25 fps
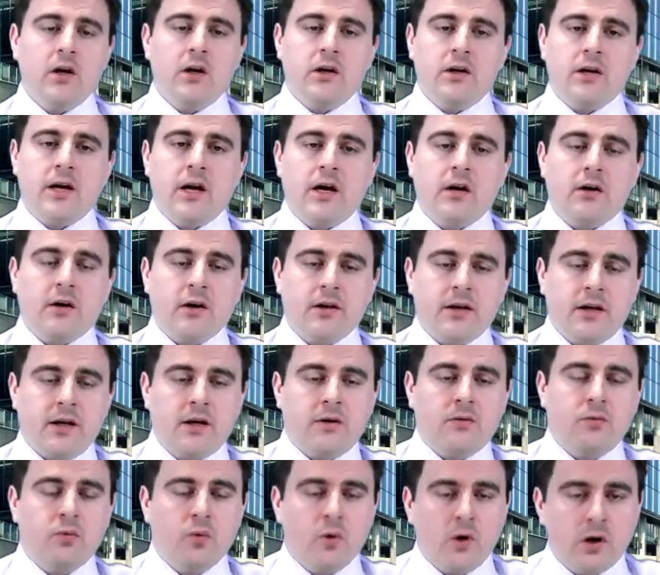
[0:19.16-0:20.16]
Now, I
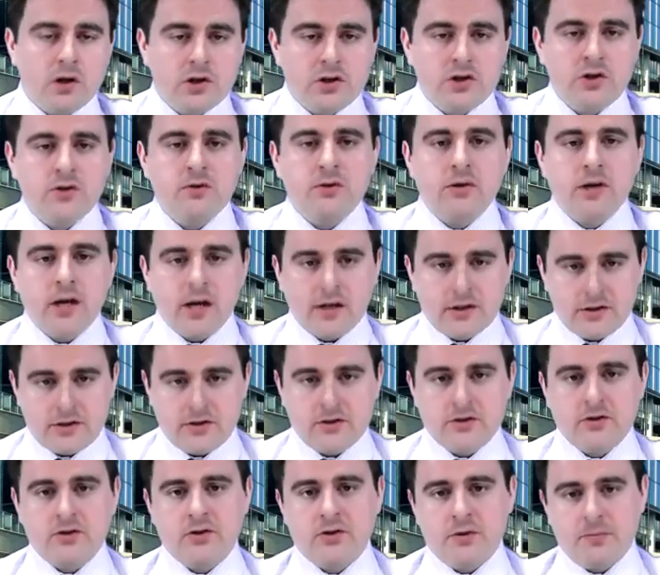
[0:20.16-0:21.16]
think once you
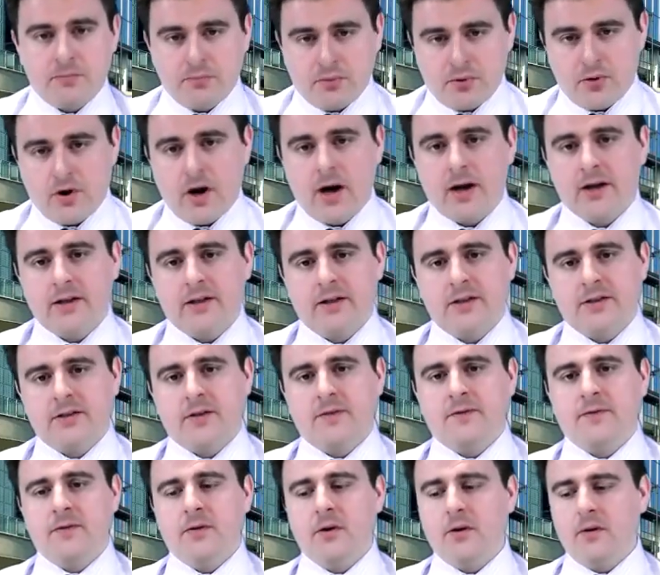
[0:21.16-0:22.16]
get to practice
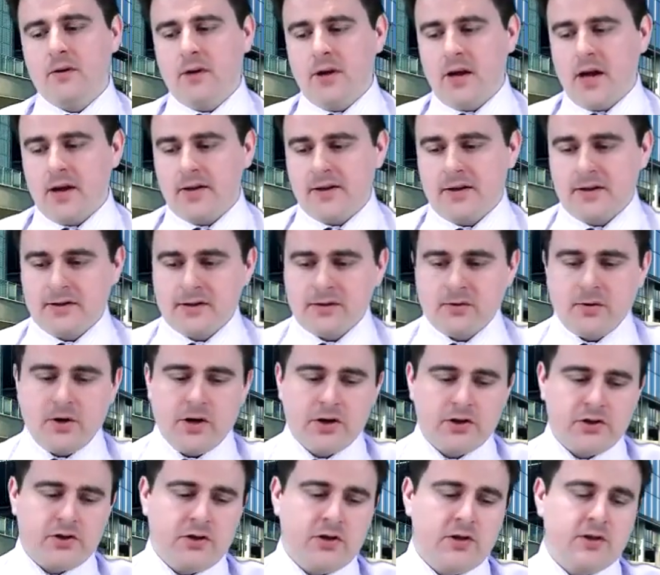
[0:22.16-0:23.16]
a few of the ethics
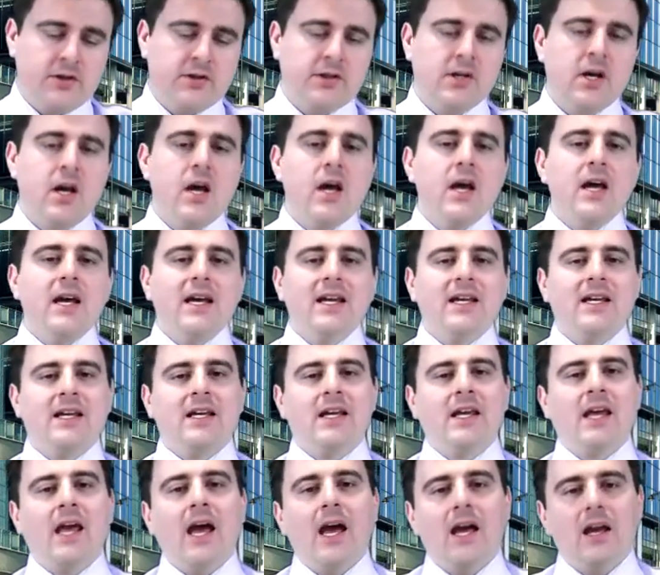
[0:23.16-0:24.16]
questions,
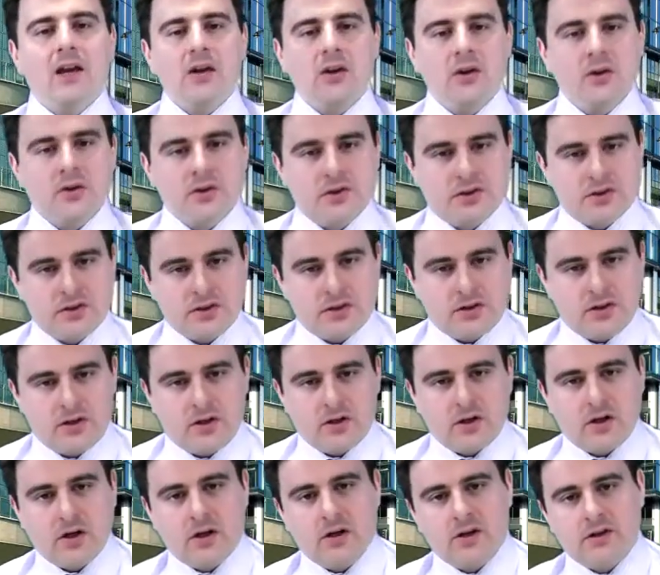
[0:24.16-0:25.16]
get used to
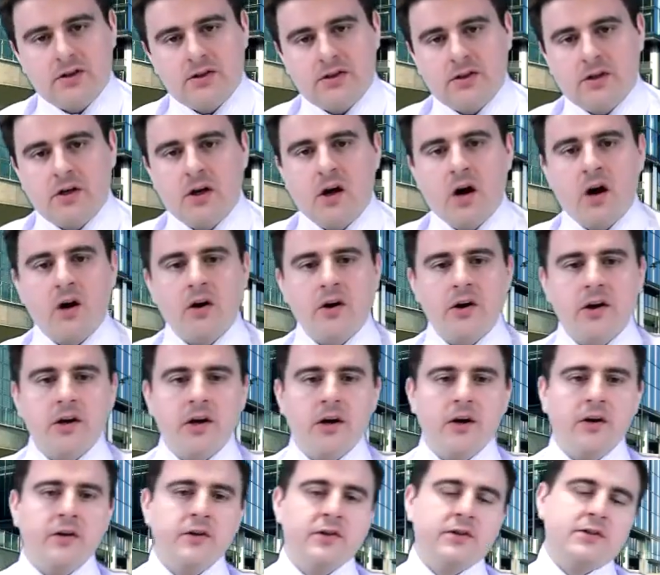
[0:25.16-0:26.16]
the kind of
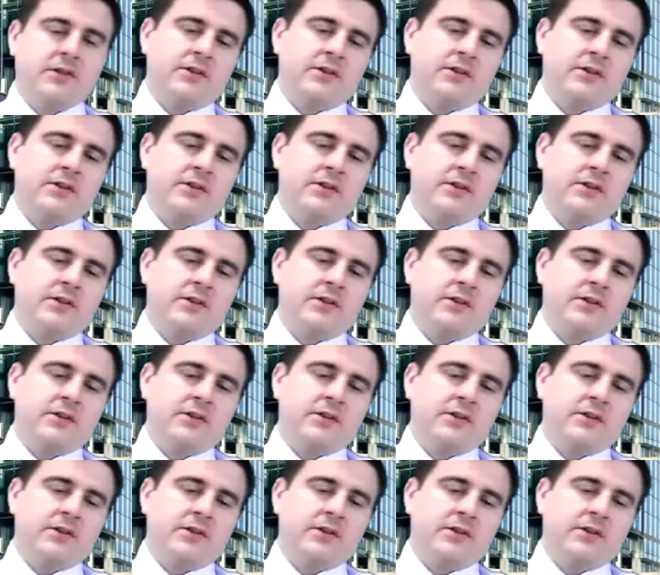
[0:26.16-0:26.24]
scenarios.